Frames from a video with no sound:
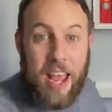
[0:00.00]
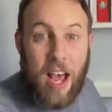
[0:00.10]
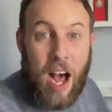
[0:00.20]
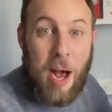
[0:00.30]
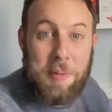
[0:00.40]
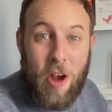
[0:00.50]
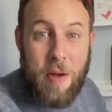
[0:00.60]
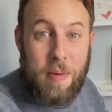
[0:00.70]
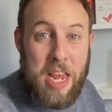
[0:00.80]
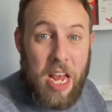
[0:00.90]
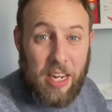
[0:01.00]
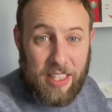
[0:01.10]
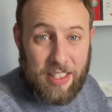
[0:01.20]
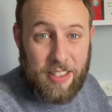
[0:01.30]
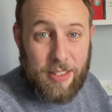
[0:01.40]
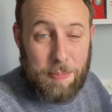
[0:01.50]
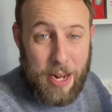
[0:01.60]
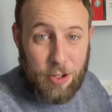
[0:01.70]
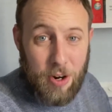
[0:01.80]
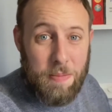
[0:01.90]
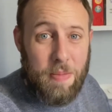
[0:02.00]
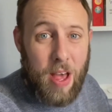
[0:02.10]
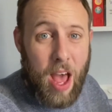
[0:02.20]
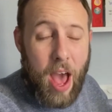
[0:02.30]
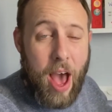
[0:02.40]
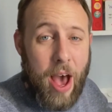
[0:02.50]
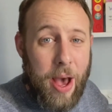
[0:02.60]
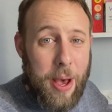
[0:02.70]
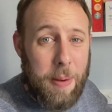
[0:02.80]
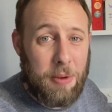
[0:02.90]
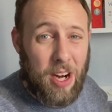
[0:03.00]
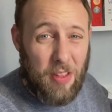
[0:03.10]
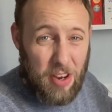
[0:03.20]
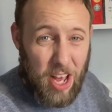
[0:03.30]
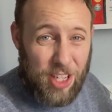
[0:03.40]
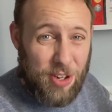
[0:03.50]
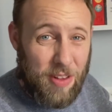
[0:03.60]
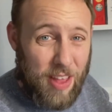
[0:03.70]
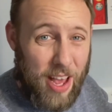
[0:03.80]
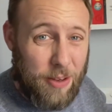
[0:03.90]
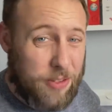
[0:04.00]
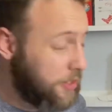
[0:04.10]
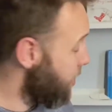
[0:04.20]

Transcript: I'm now in my youngest's bedroom, kind of the nursery of the house.